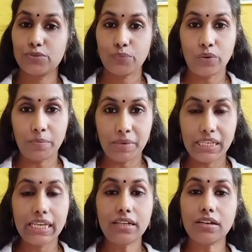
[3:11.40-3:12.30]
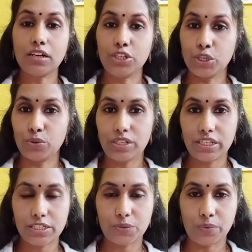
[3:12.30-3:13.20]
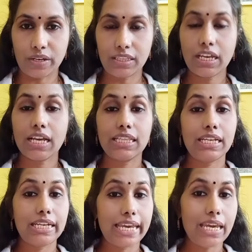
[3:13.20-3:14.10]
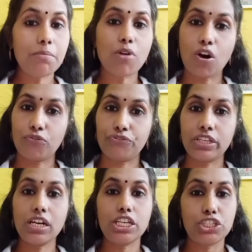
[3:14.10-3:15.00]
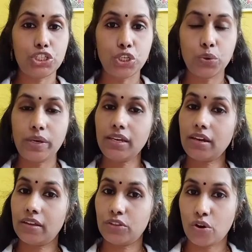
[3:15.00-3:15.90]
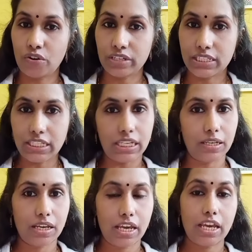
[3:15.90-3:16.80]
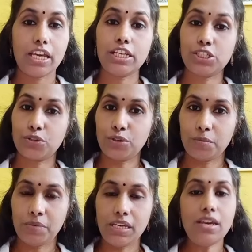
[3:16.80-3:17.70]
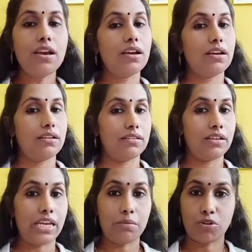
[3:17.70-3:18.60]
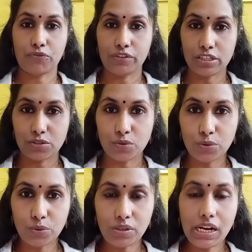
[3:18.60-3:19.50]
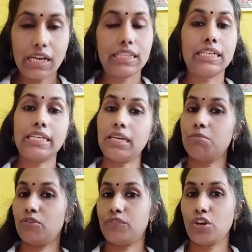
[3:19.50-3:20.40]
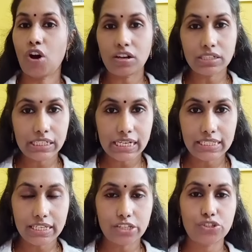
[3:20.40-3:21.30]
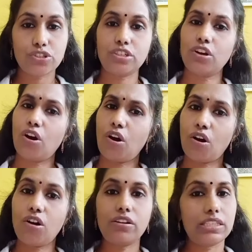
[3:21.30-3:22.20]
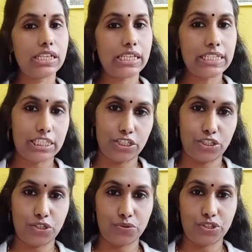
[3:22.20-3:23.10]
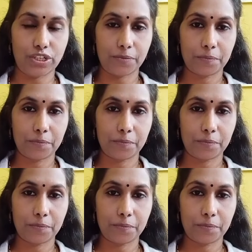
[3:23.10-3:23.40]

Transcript: we begin a notice with the name of the issuing authority. It could be the name of the school, the name of the organization or the institution.